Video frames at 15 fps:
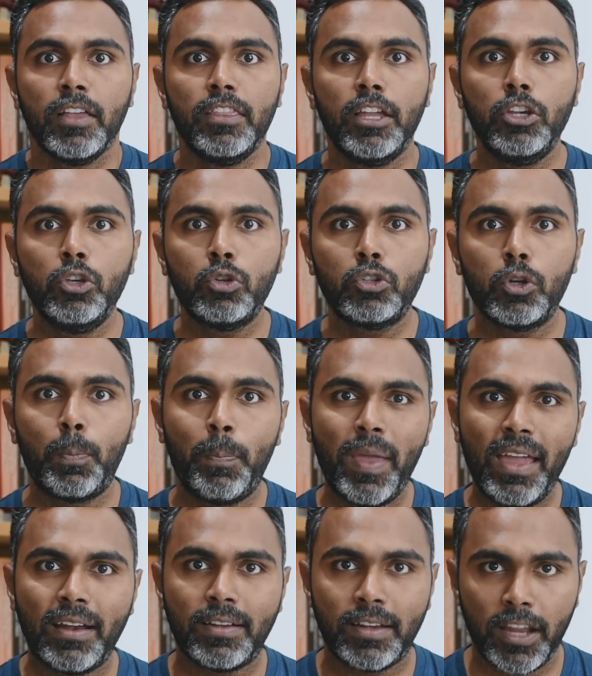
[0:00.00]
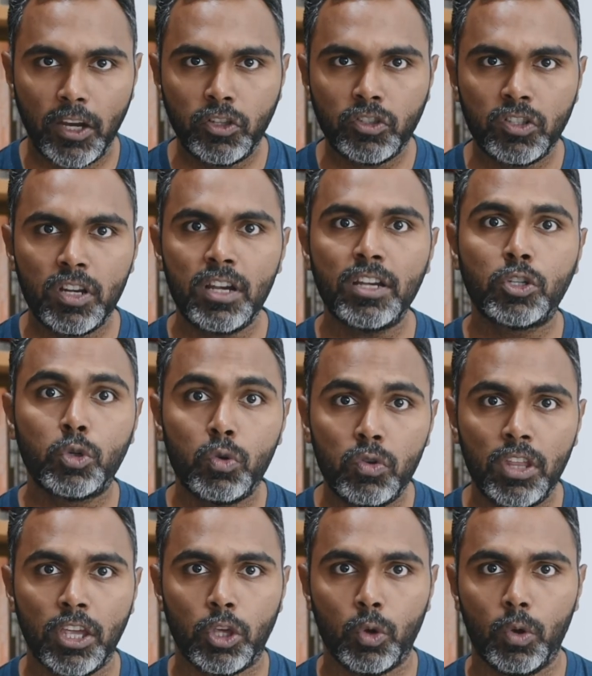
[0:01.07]
then you should pay attention
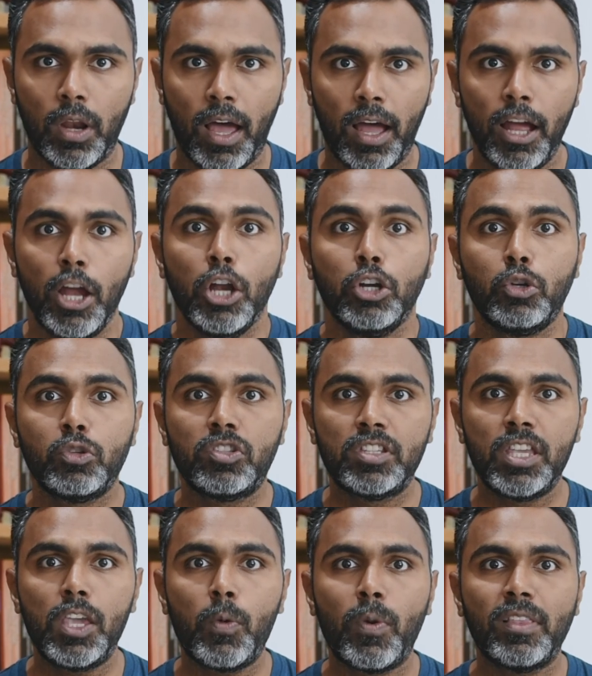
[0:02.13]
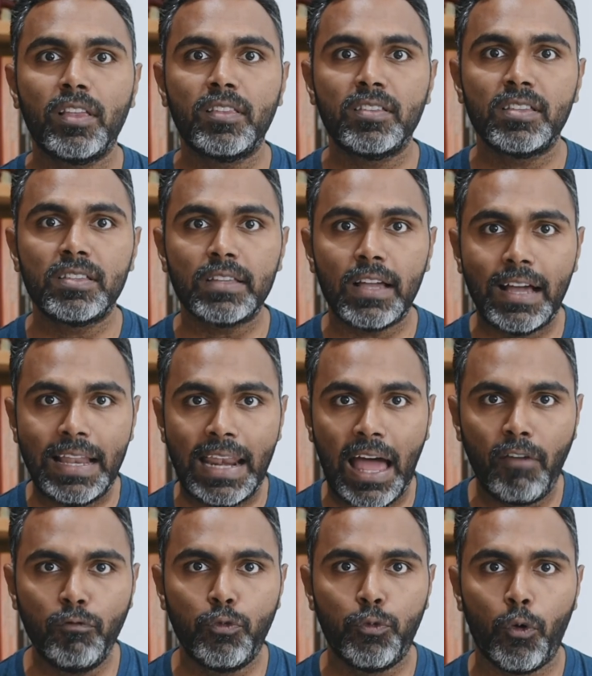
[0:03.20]
to the EULA to see whether this is
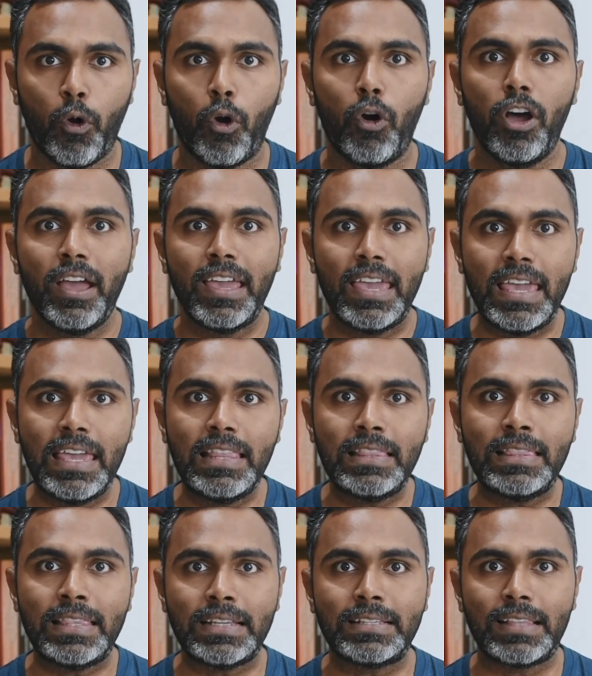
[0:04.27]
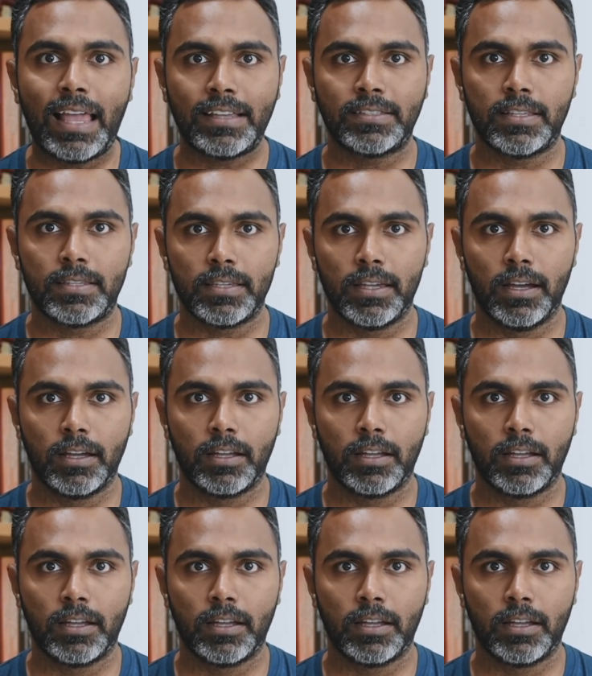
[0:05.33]
allowed for in this licensing